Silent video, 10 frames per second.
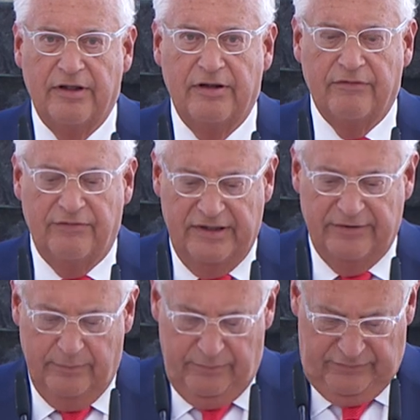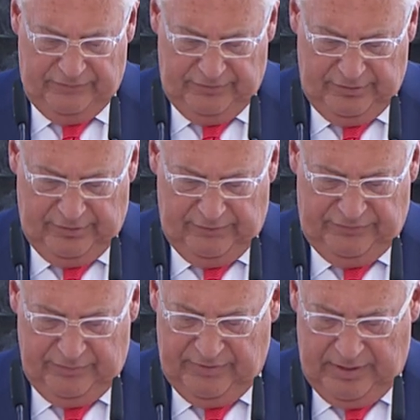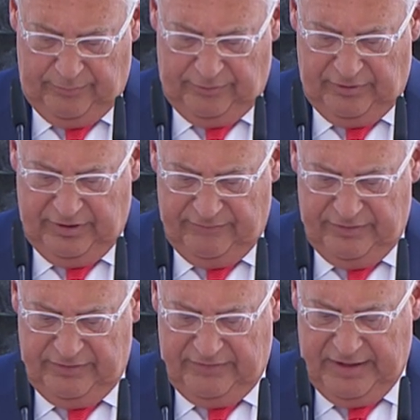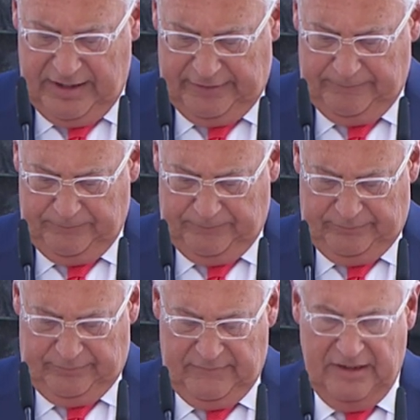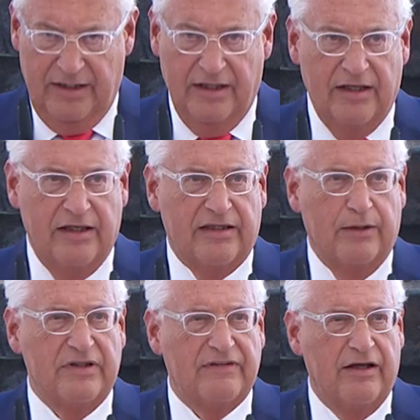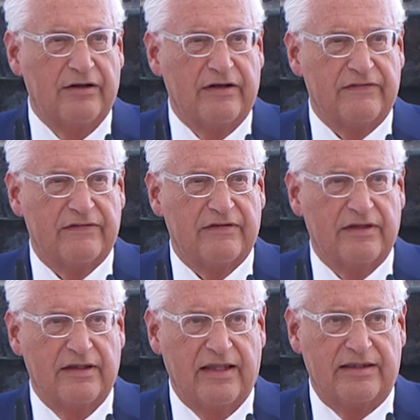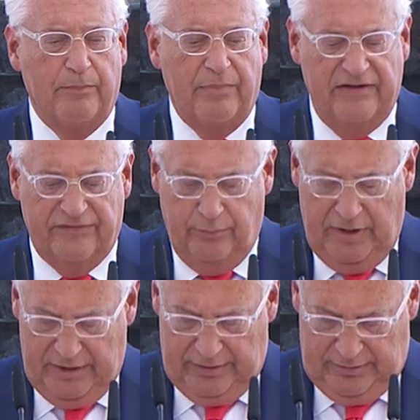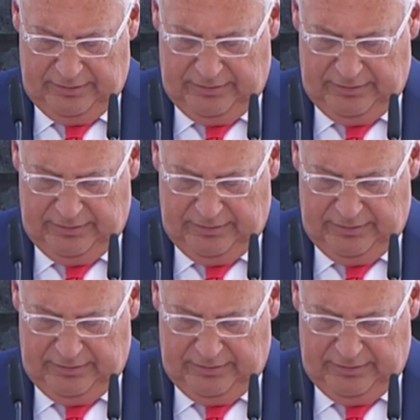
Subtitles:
the victims of September 11 today, they would tell us that the best way